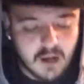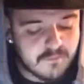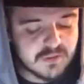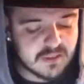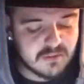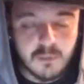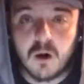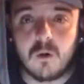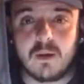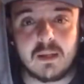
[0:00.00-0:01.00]
obviously
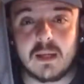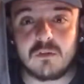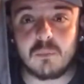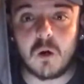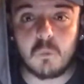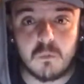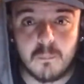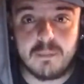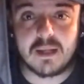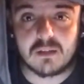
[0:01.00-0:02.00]
tomorrow. And again, tomorrow we
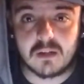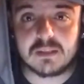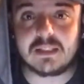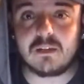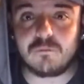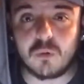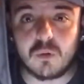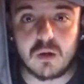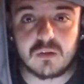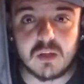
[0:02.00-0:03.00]
will be at the Honda Center
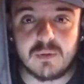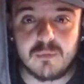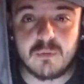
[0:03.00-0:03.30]
for W